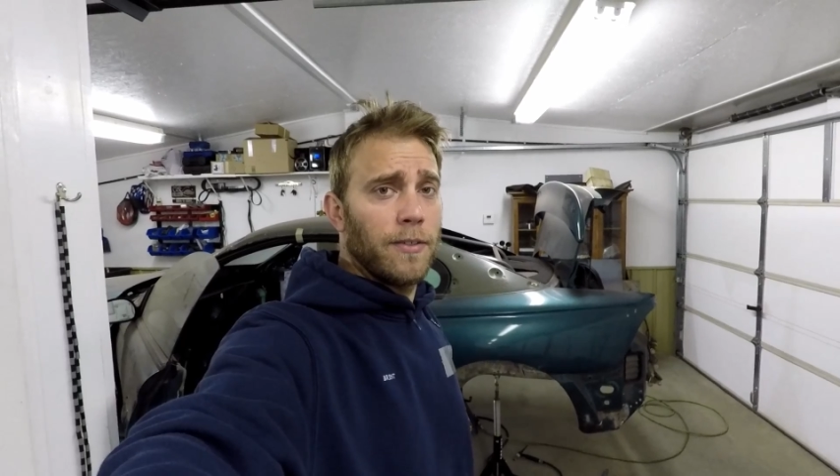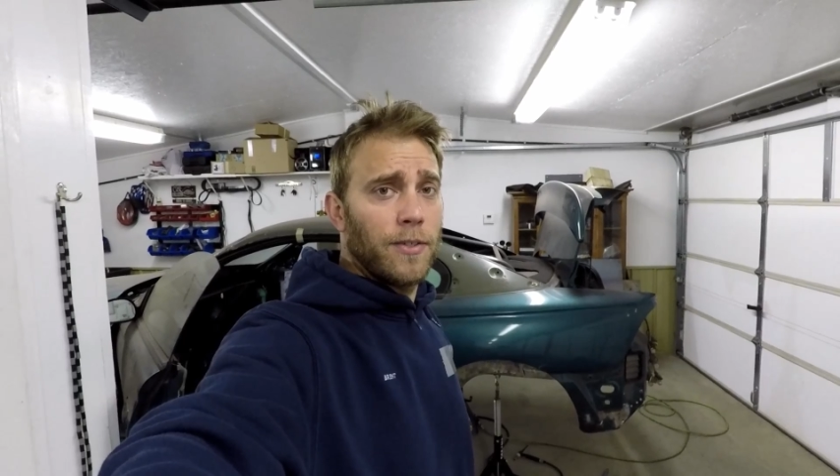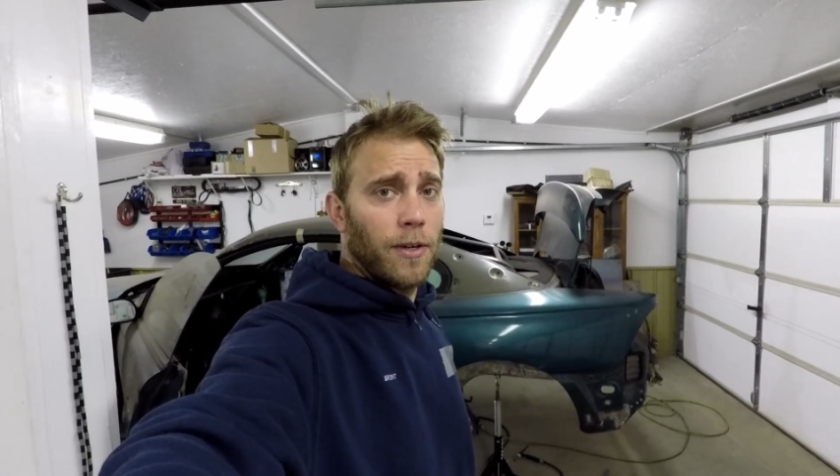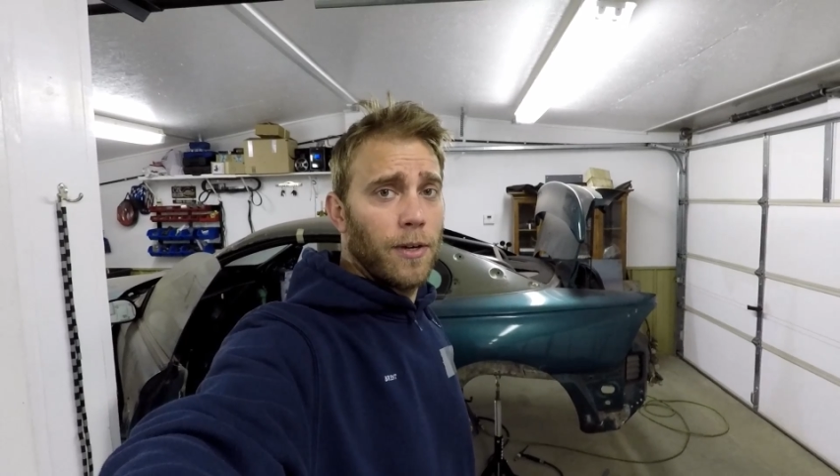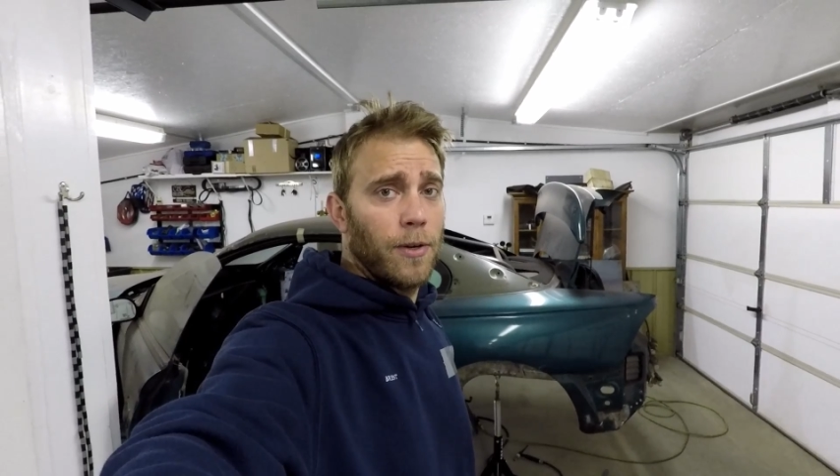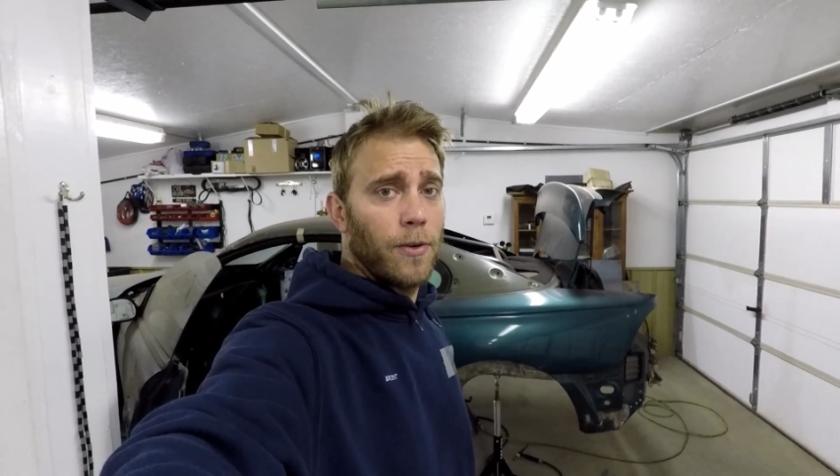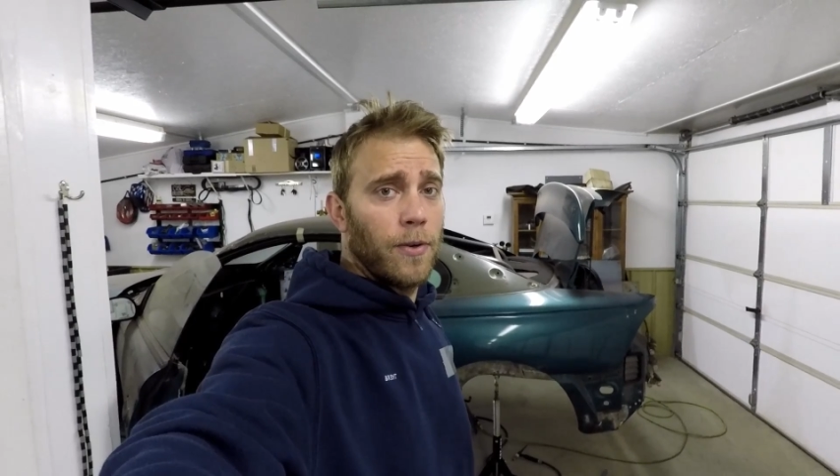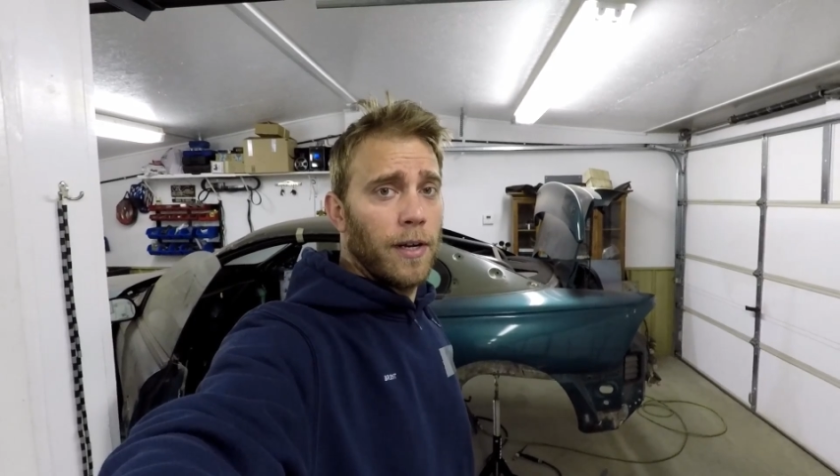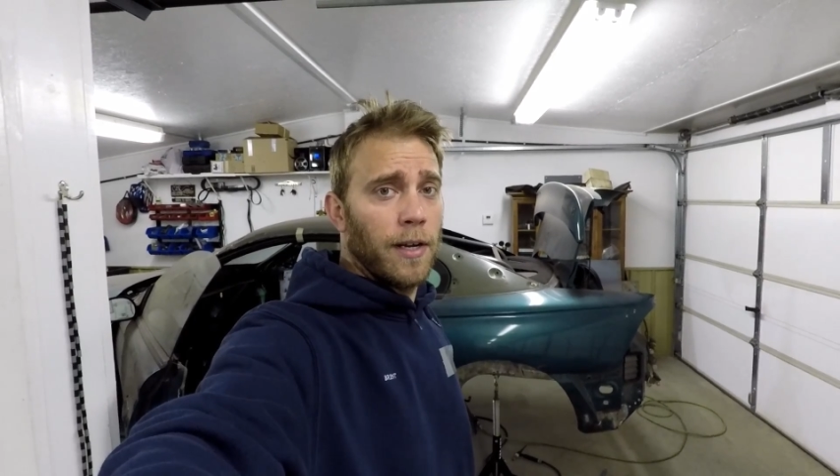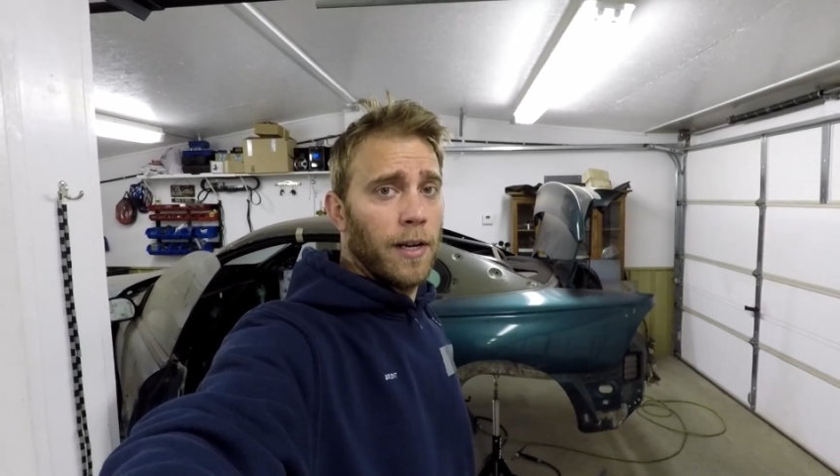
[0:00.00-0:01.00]

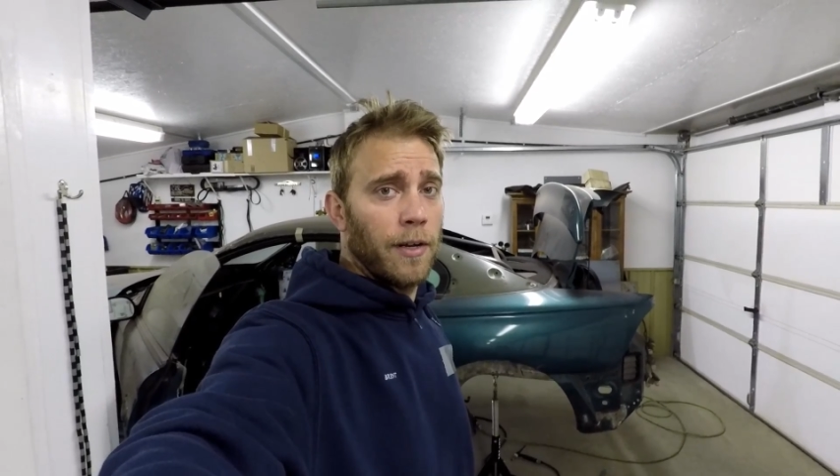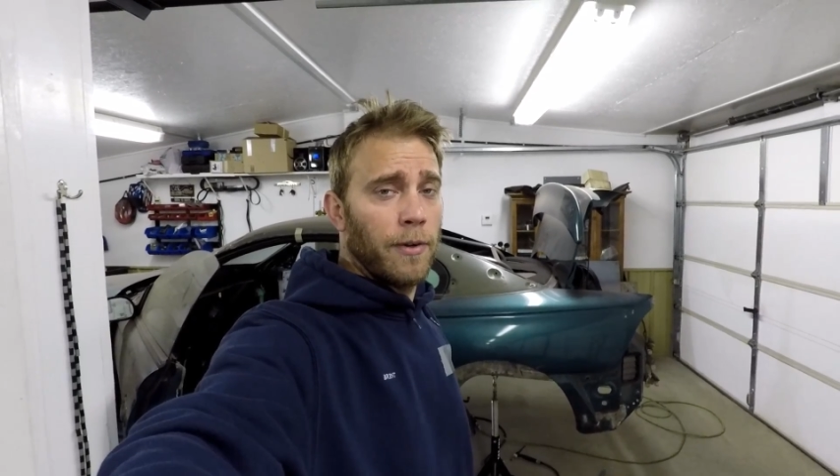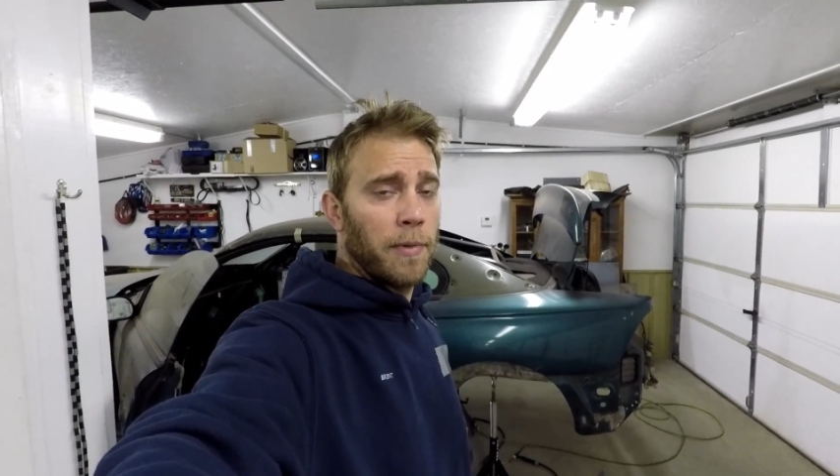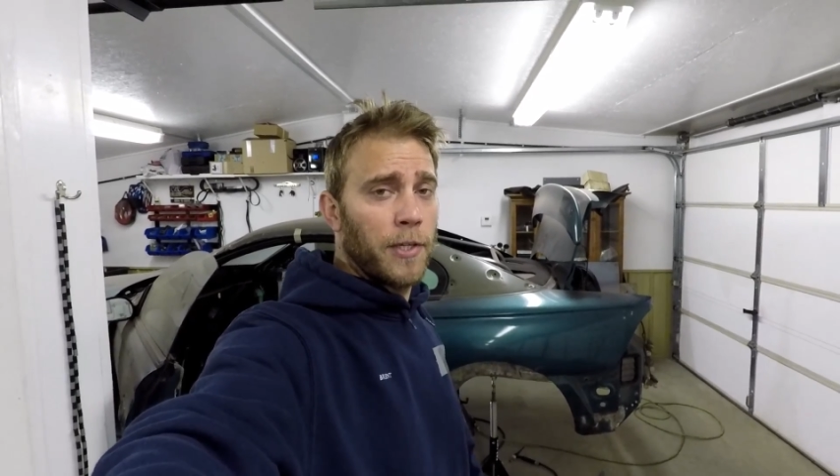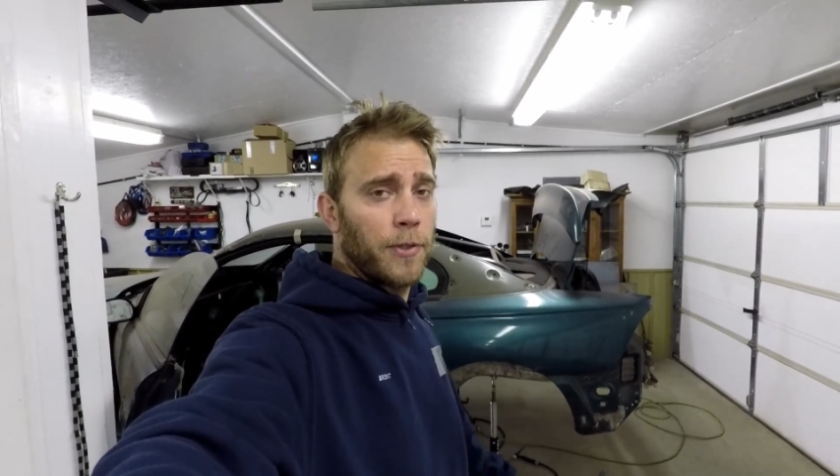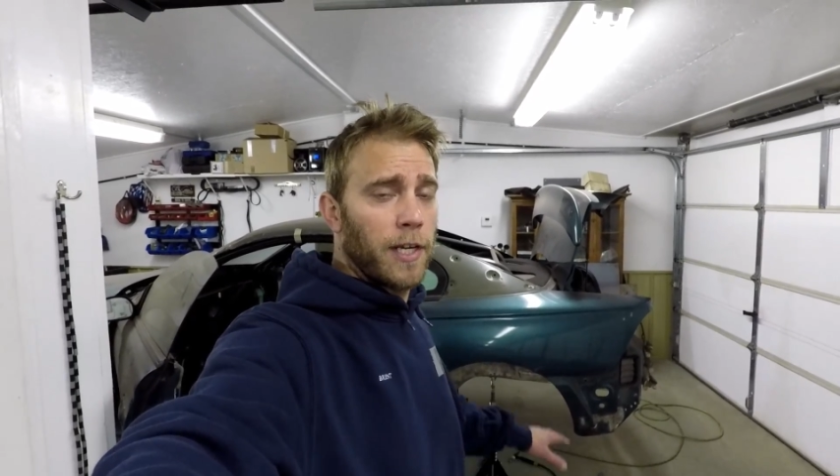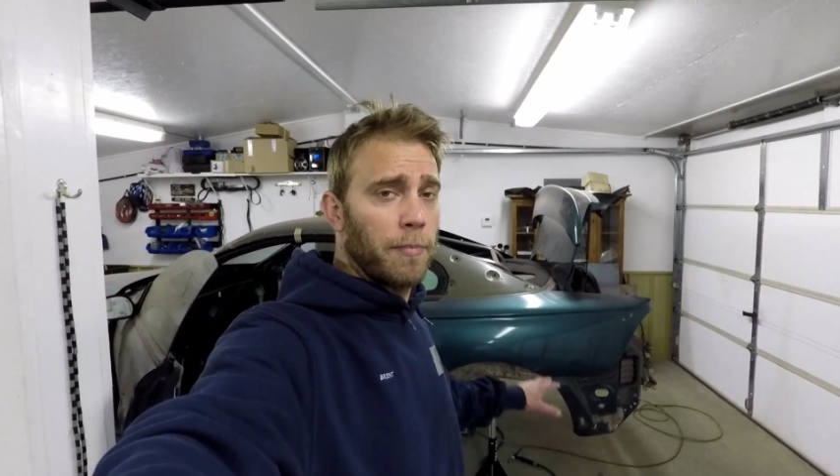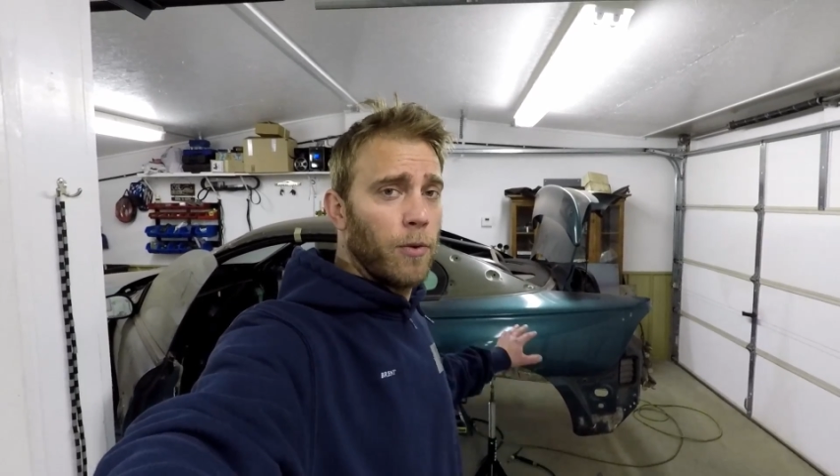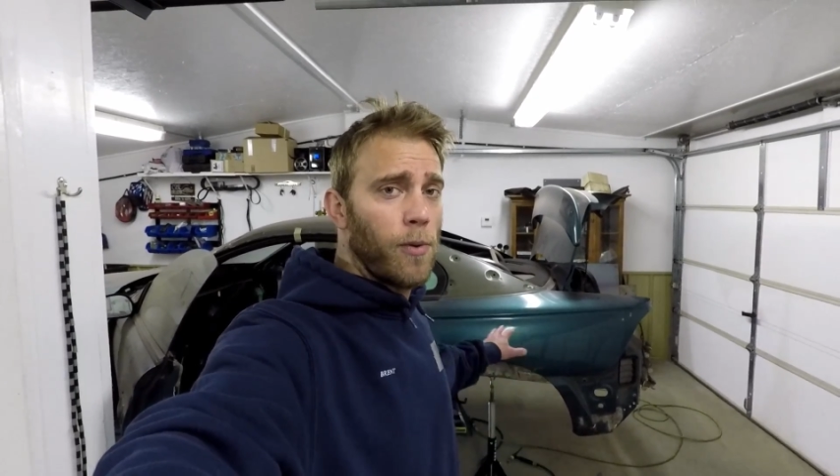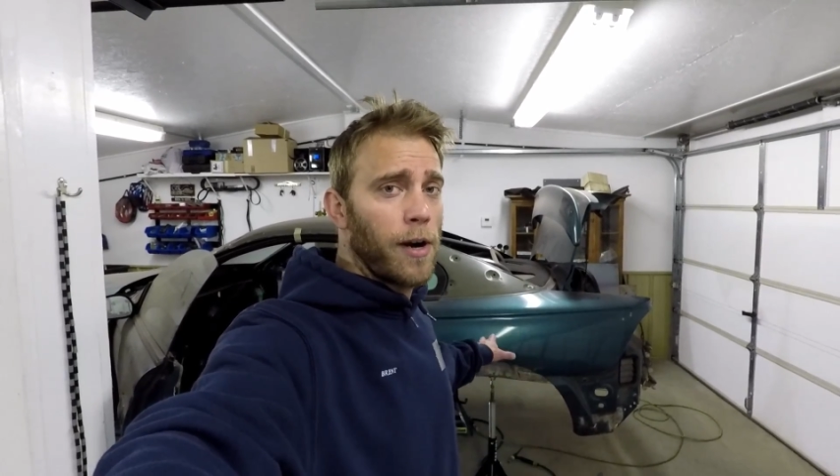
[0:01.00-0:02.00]
so I'd much rather
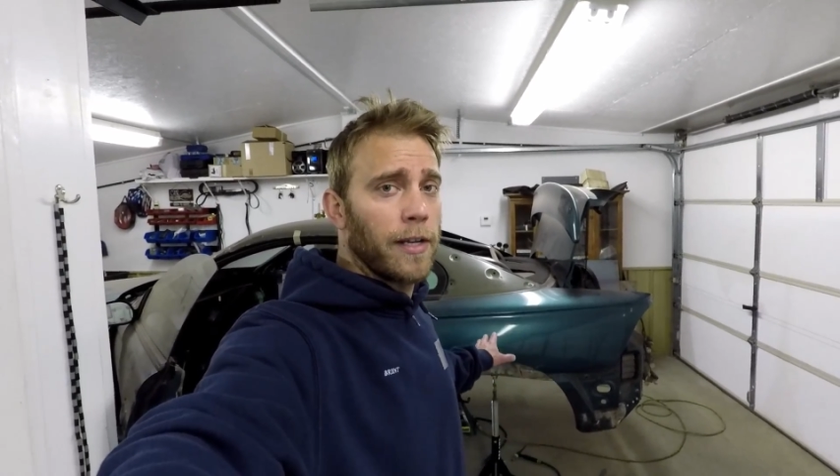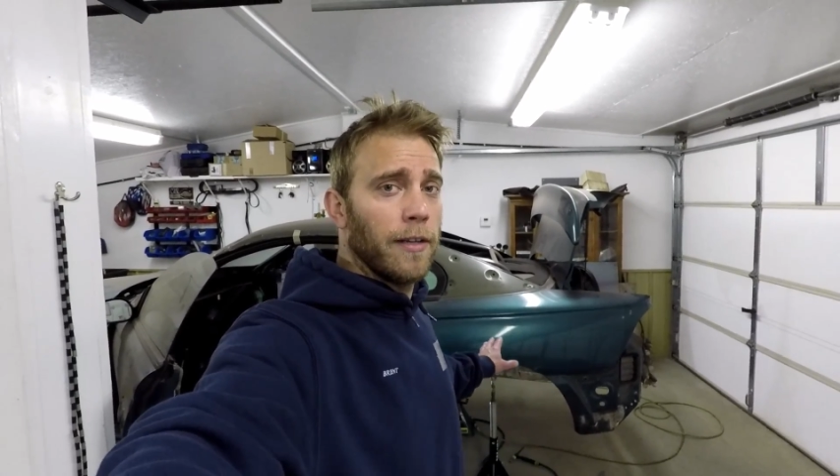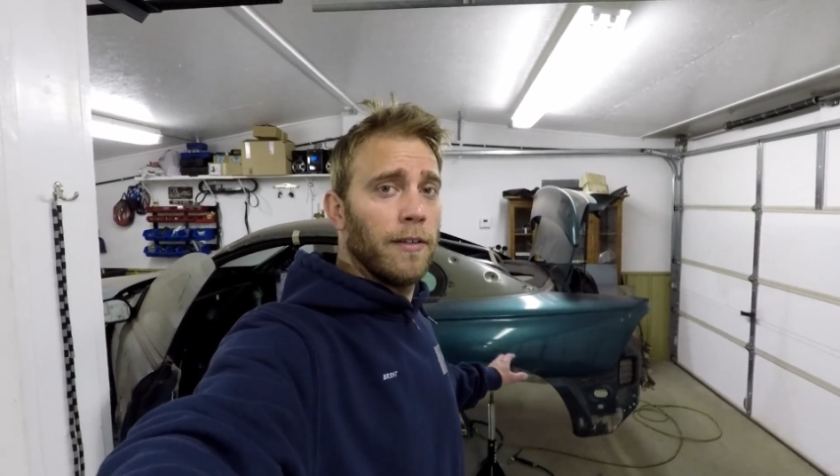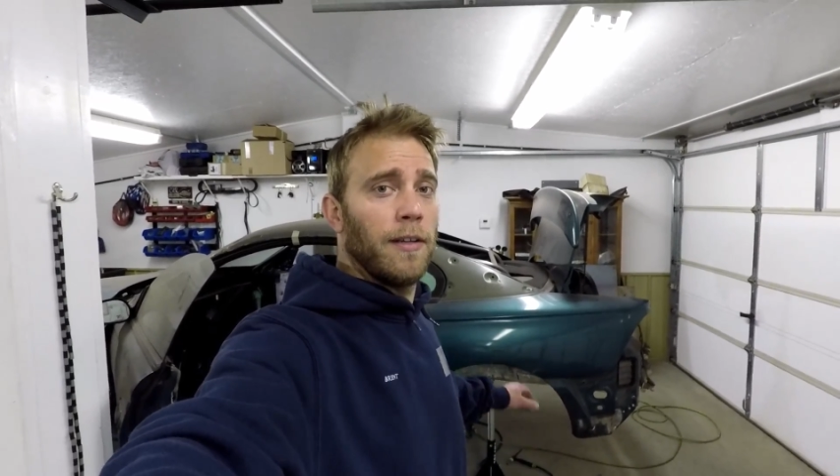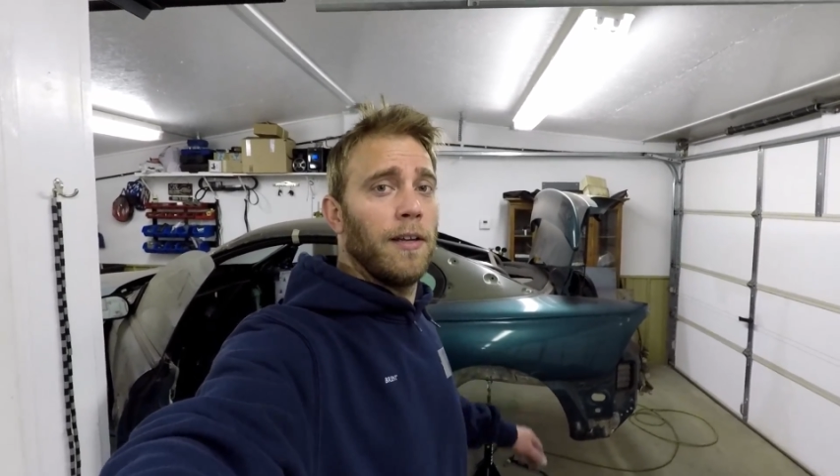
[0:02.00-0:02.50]
be working.